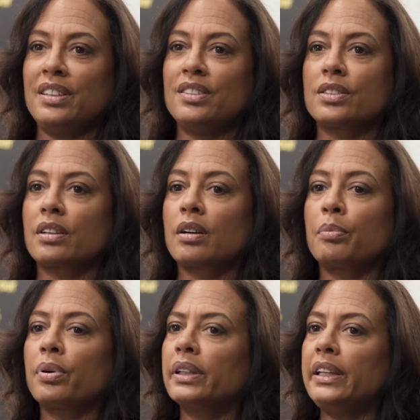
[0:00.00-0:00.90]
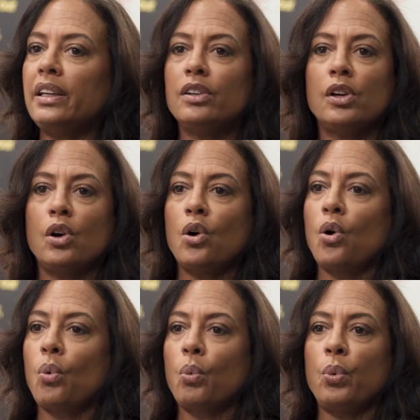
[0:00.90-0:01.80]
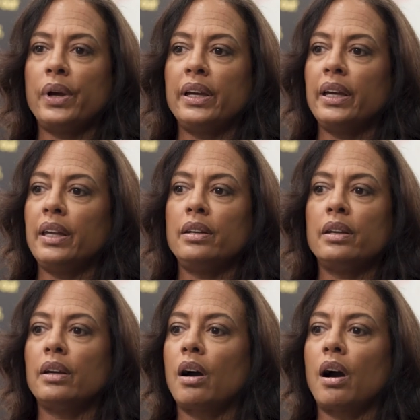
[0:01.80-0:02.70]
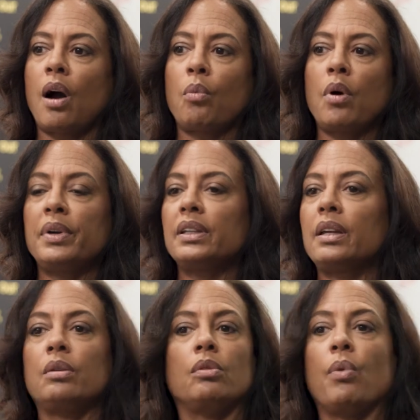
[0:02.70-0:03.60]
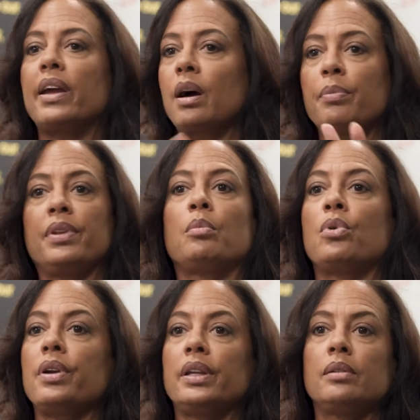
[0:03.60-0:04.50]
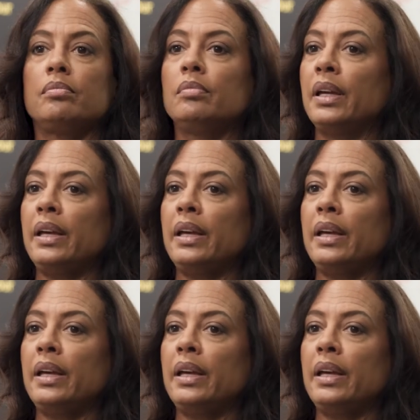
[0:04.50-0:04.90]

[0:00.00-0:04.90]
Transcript: is complete when a woman can wake up in the morning